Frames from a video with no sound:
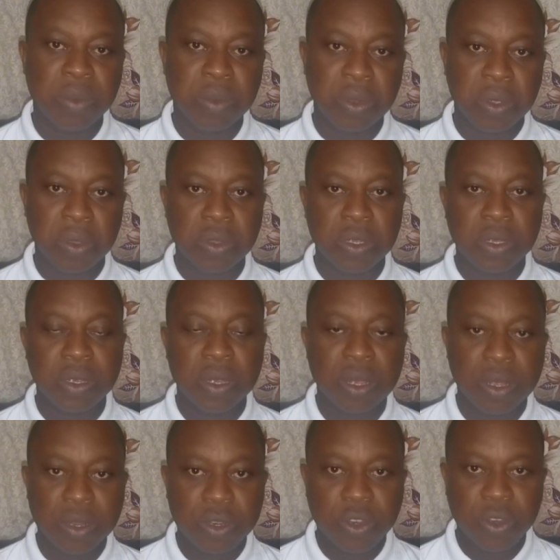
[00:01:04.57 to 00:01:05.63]
this product
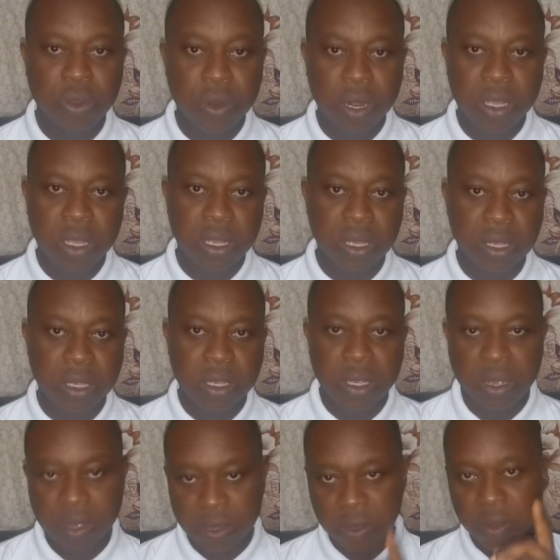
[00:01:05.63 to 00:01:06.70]
truly
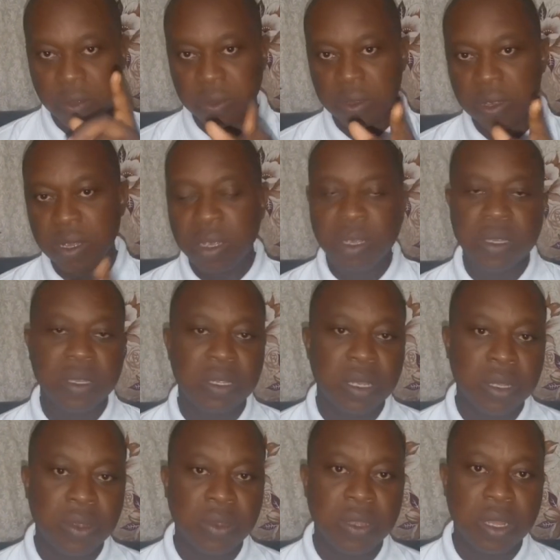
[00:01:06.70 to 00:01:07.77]
is. So
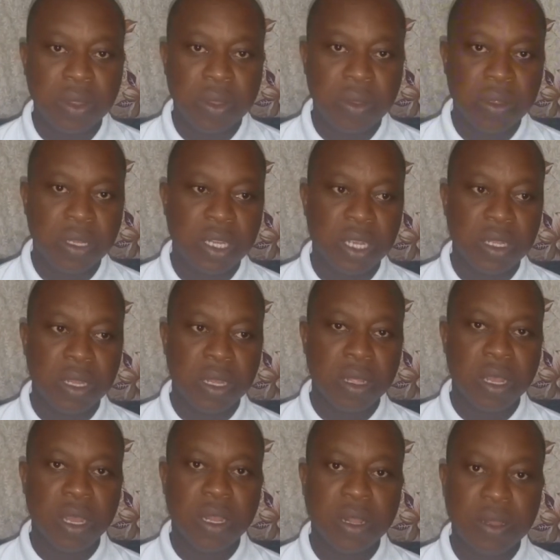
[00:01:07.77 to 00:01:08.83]
stay tuned and don't change
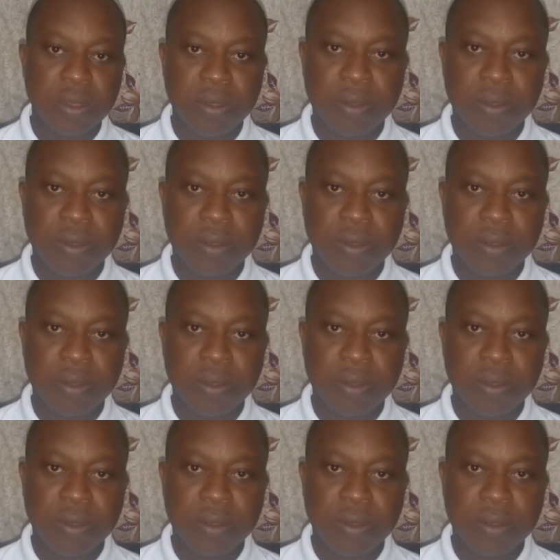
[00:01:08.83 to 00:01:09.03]
that.